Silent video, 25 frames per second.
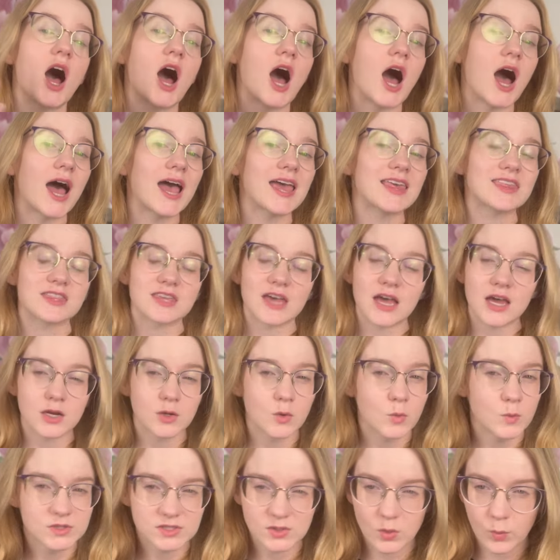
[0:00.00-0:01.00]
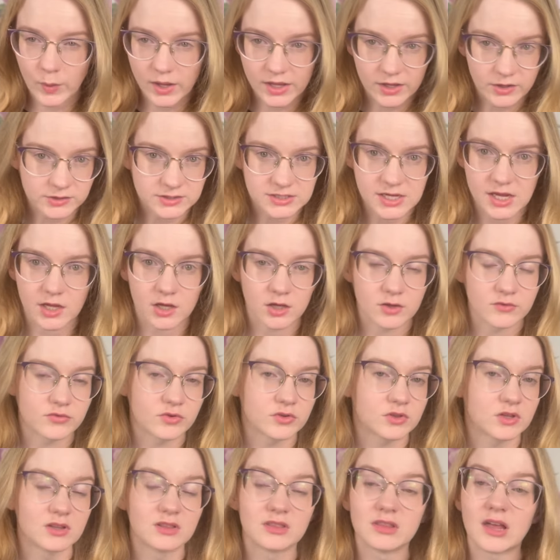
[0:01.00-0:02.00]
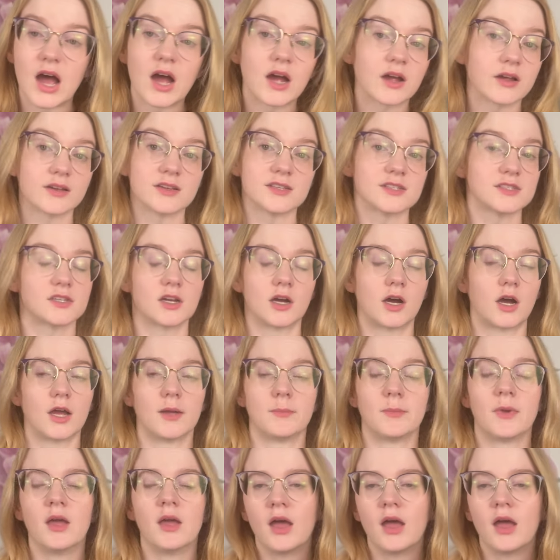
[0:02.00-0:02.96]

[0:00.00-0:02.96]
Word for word: I thought it was a whale tail for the longest time.